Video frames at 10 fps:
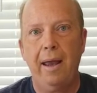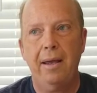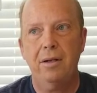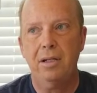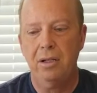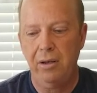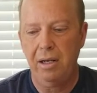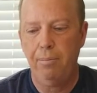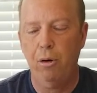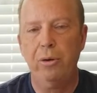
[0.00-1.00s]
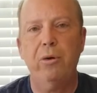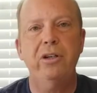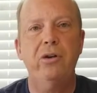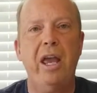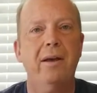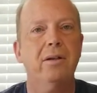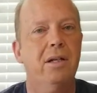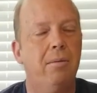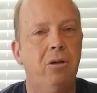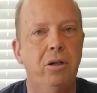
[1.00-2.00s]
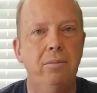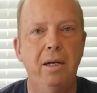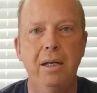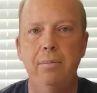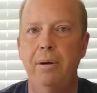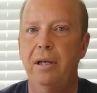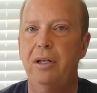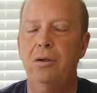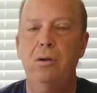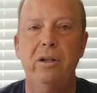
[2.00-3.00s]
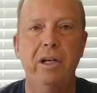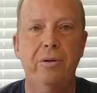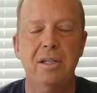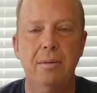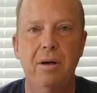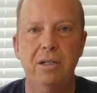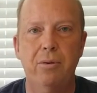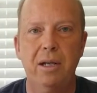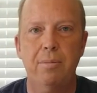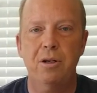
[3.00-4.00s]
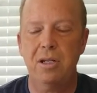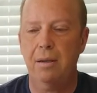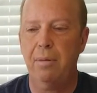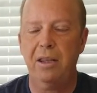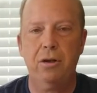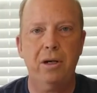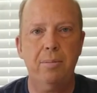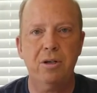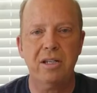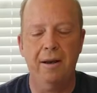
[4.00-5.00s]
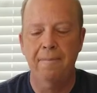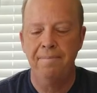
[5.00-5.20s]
And they'll hit a point where you can't double your money, but you'll only increase it by 20%, by 30%.